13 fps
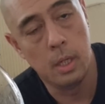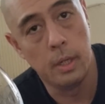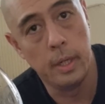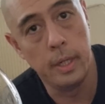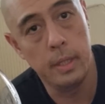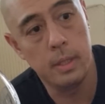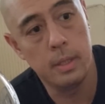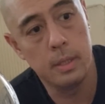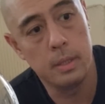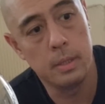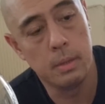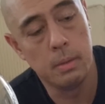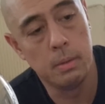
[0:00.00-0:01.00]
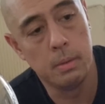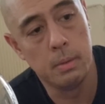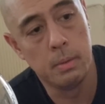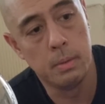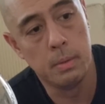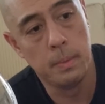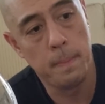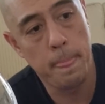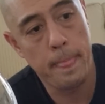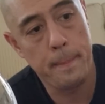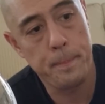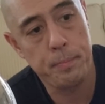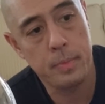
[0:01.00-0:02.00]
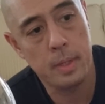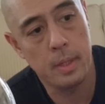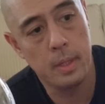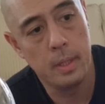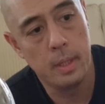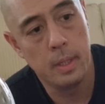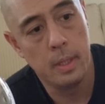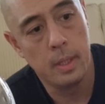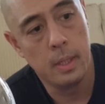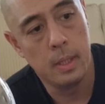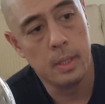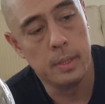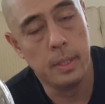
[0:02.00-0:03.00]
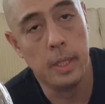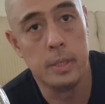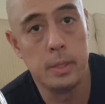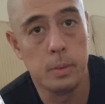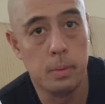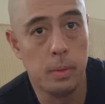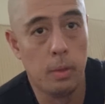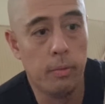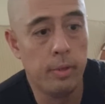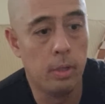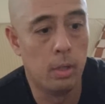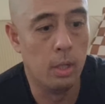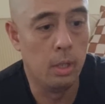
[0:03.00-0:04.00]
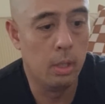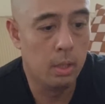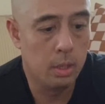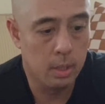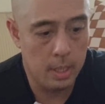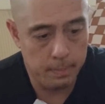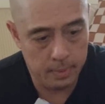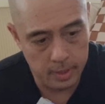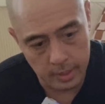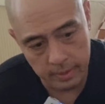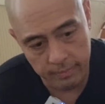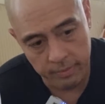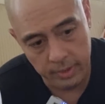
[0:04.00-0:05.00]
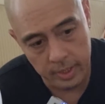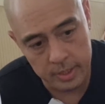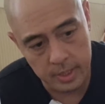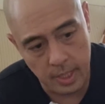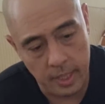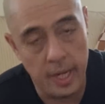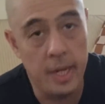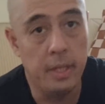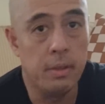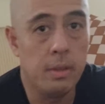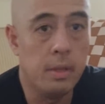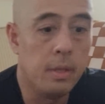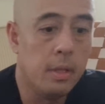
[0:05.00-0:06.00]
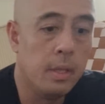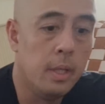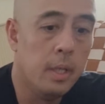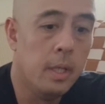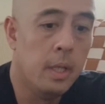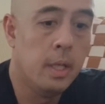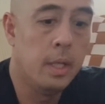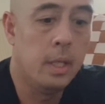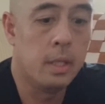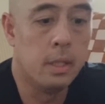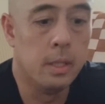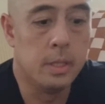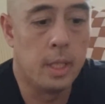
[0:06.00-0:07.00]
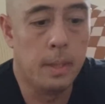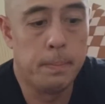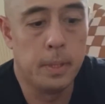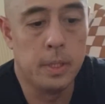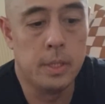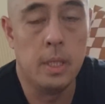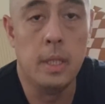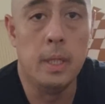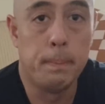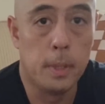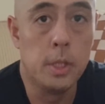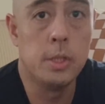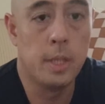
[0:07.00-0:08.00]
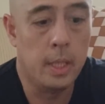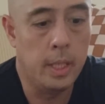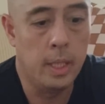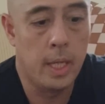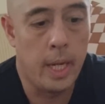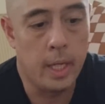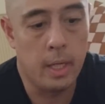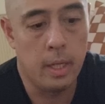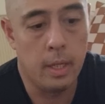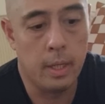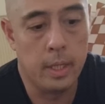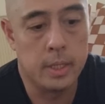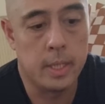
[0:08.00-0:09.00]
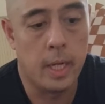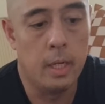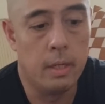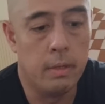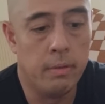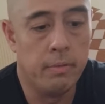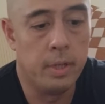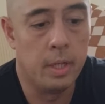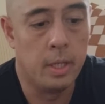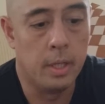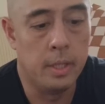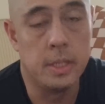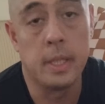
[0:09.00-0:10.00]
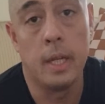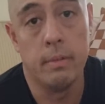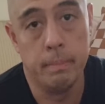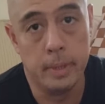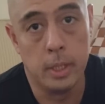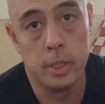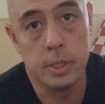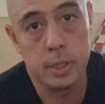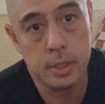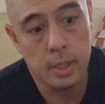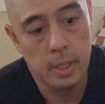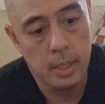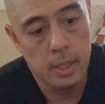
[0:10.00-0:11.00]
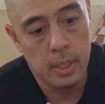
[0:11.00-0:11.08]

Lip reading: Alright, so there, so overall, I'm going to give this an 8. Because I personally like these kind of beers.